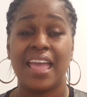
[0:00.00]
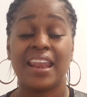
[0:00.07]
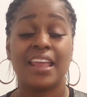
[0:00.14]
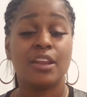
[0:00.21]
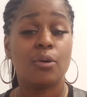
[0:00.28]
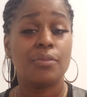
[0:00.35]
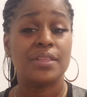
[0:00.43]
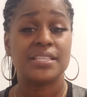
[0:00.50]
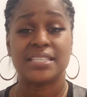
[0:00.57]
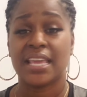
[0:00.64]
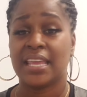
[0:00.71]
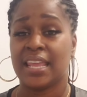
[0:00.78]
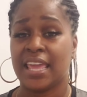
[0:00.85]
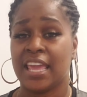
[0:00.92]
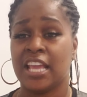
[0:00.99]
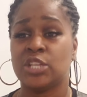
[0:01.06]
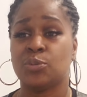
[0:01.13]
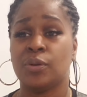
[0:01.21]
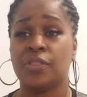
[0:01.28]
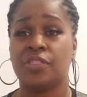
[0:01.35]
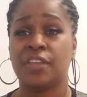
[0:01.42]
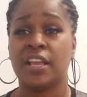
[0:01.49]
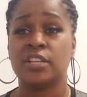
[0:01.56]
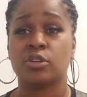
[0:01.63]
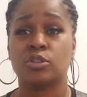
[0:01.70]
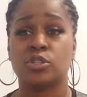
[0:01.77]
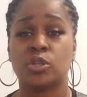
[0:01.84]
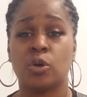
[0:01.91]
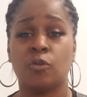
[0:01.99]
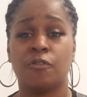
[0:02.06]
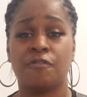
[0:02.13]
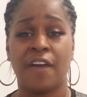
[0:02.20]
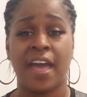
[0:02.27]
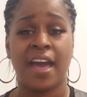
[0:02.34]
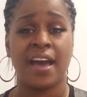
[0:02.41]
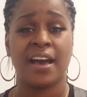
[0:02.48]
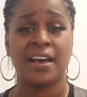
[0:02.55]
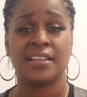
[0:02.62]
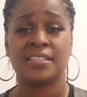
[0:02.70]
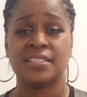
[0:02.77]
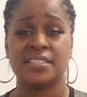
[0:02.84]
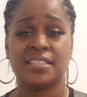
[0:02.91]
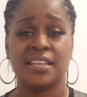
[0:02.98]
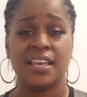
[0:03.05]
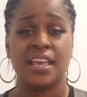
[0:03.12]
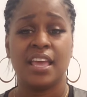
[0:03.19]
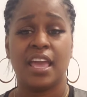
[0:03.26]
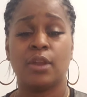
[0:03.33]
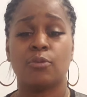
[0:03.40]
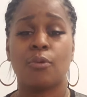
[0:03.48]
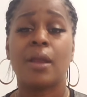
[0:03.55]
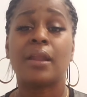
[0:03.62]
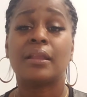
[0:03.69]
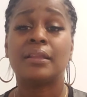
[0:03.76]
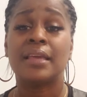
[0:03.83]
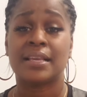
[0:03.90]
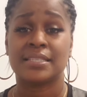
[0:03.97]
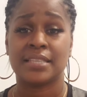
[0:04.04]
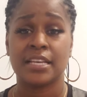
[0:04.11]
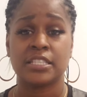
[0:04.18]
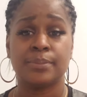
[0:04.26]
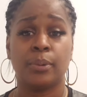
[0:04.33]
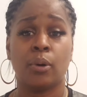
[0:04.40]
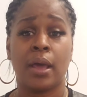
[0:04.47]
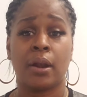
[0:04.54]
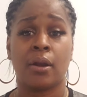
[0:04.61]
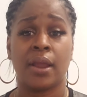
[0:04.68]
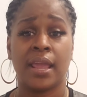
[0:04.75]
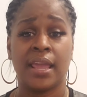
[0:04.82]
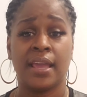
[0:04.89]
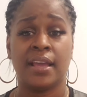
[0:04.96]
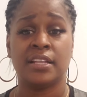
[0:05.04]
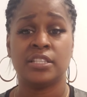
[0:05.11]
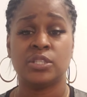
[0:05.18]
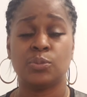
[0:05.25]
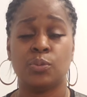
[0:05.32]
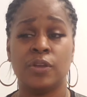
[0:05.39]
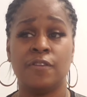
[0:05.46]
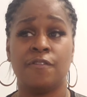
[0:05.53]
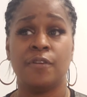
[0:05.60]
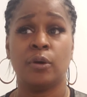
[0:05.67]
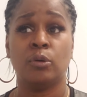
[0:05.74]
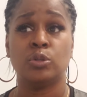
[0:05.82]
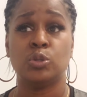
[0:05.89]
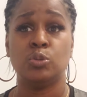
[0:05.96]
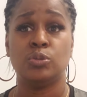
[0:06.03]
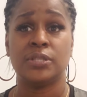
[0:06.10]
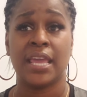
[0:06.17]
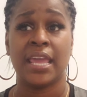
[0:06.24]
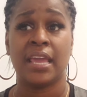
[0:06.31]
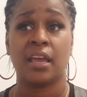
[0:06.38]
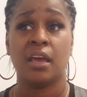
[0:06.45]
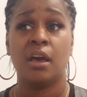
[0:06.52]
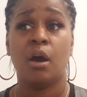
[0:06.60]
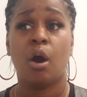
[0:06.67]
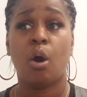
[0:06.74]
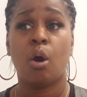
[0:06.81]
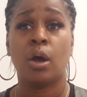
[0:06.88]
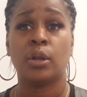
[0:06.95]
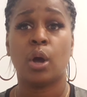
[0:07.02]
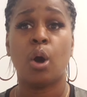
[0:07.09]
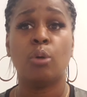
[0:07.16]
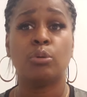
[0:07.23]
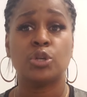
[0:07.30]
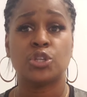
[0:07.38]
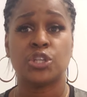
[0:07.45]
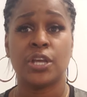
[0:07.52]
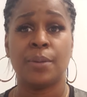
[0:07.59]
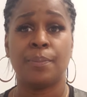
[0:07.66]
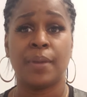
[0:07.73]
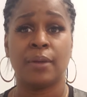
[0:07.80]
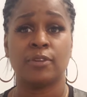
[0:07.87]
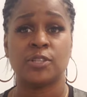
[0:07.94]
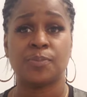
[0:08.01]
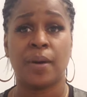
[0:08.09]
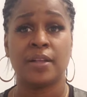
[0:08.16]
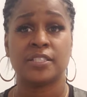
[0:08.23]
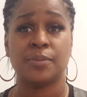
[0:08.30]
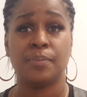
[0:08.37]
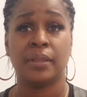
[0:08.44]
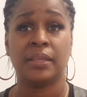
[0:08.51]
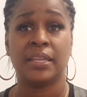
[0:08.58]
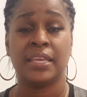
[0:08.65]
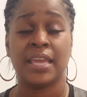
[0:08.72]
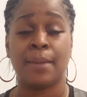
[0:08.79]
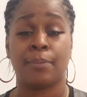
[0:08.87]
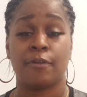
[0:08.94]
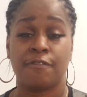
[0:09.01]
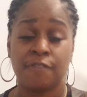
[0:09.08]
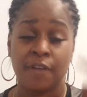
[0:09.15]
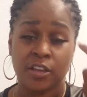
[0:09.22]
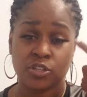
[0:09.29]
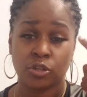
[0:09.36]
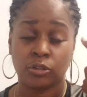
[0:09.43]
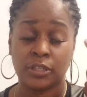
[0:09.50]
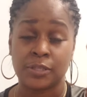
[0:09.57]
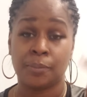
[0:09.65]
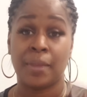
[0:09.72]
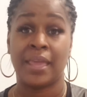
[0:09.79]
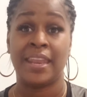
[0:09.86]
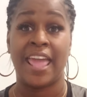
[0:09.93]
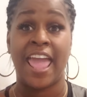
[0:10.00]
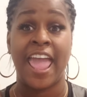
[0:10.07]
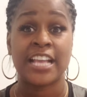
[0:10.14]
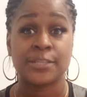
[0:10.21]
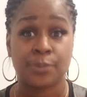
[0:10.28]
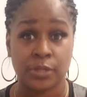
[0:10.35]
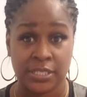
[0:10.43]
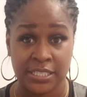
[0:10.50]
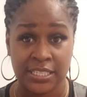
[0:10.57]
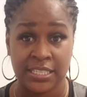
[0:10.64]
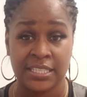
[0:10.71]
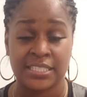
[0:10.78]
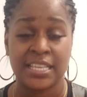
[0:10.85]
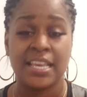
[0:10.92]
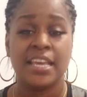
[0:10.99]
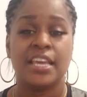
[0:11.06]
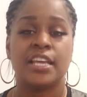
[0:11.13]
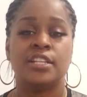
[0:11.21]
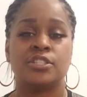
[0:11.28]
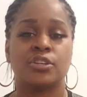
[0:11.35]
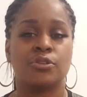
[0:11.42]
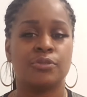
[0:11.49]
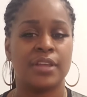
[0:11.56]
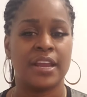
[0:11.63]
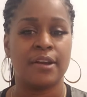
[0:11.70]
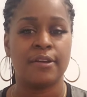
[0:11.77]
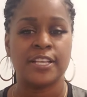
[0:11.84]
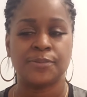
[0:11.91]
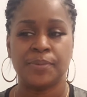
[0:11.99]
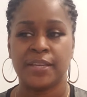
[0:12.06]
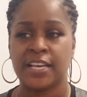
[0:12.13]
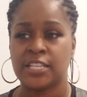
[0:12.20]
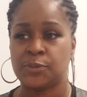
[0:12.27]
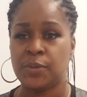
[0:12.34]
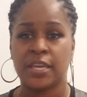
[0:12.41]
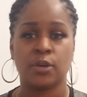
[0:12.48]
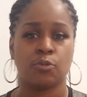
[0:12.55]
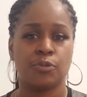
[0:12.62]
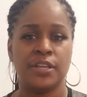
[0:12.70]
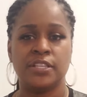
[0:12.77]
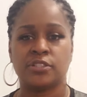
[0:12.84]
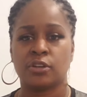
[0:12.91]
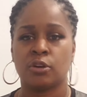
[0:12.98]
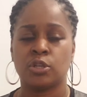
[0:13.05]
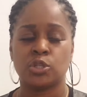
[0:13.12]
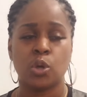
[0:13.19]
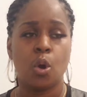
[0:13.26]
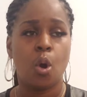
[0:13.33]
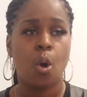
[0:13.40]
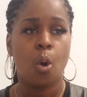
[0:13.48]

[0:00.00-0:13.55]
And I know in this day and age when things are so fast and readily accessible at our hands, we feel to take on ownership and responsibility and professionalism and expertise in certain areas because we can research